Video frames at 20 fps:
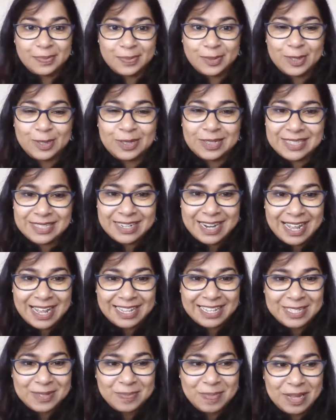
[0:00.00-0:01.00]
So
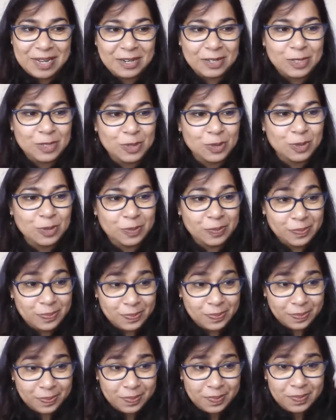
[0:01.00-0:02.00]
it's better to
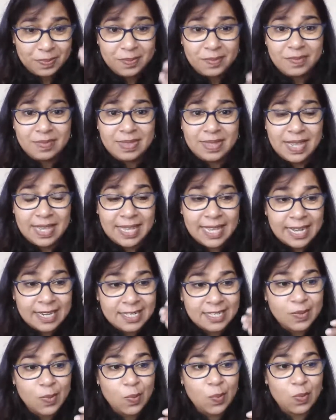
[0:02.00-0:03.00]
get
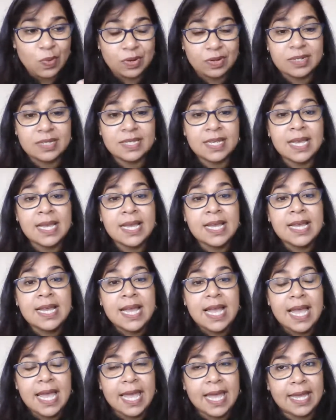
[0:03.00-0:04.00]
in some words
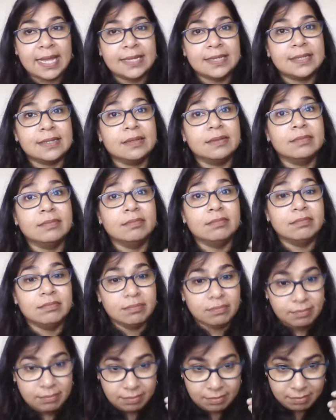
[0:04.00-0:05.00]
and
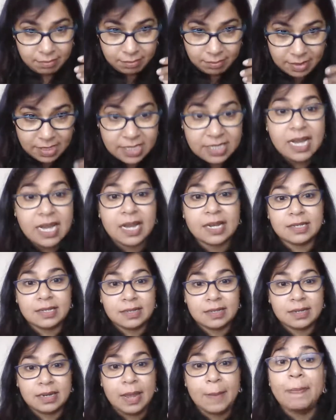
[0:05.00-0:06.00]
start
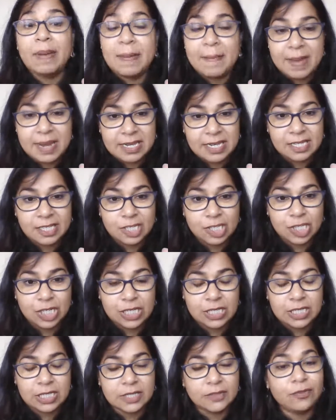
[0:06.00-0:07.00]
implementing the
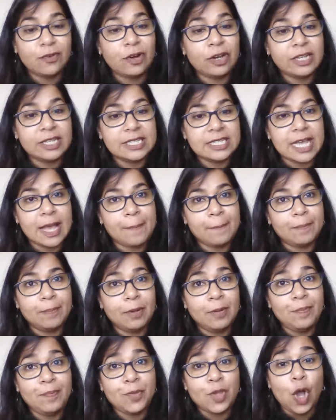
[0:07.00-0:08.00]
changes. For
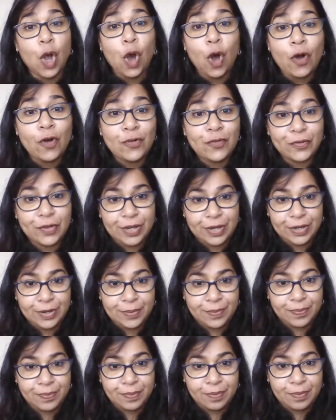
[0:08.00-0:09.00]
example, often.
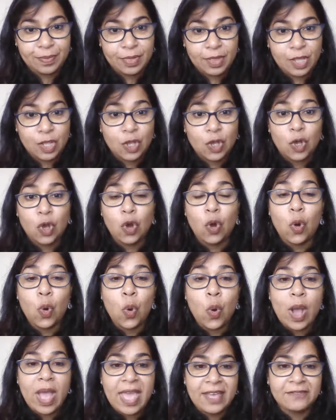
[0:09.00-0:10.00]

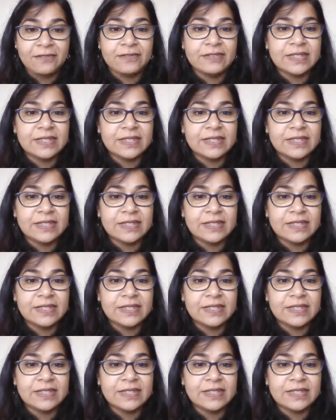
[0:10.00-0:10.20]
Often.